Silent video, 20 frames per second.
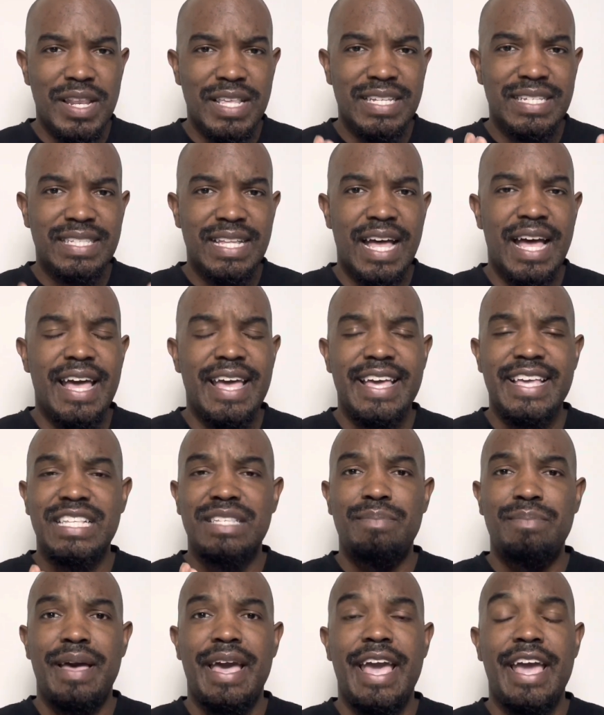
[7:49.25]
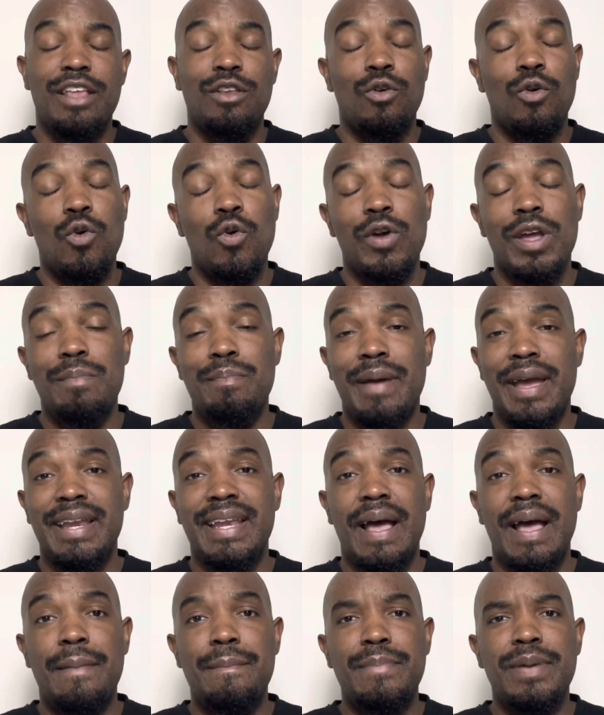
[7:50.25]
and it's not as bad, or it may
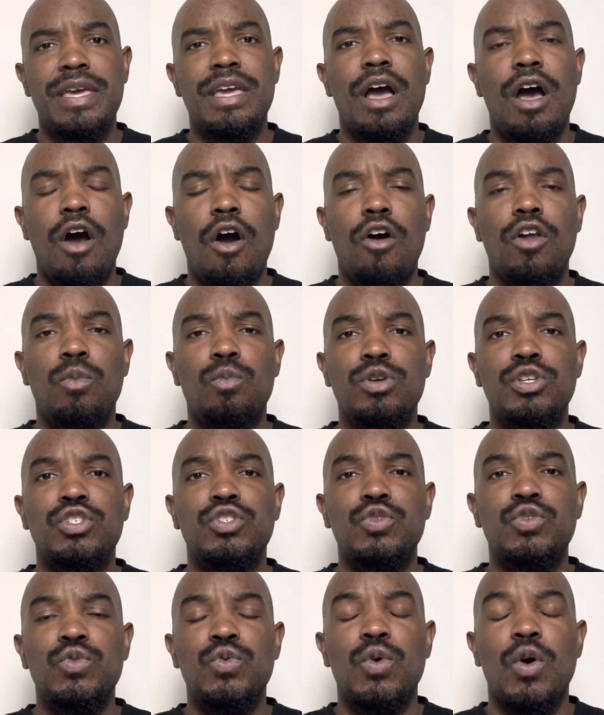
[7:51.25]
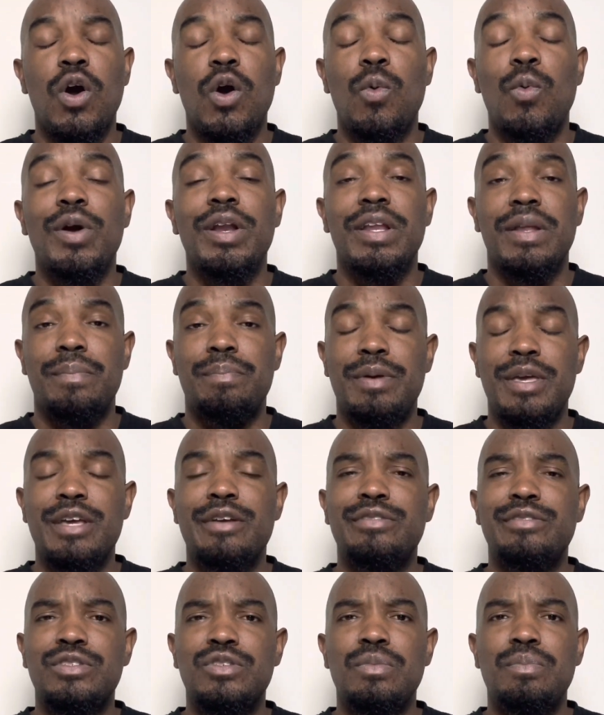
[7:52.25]
not be all what you or what it
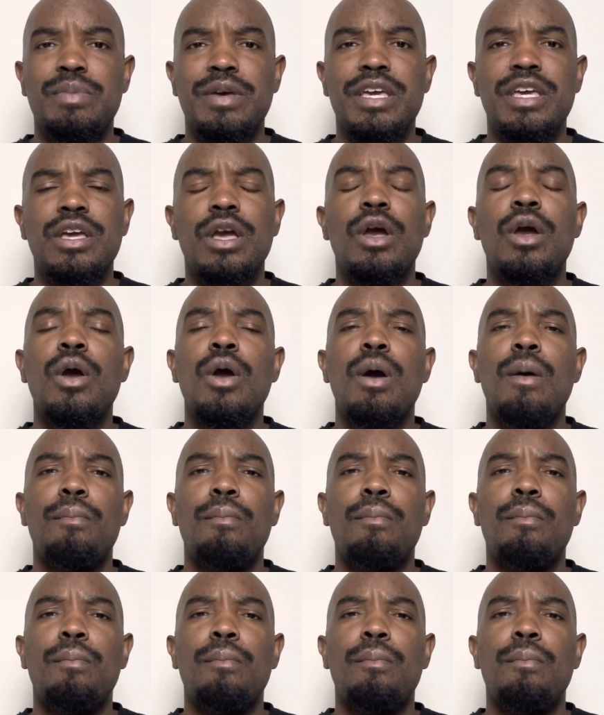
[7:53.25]
appears to be,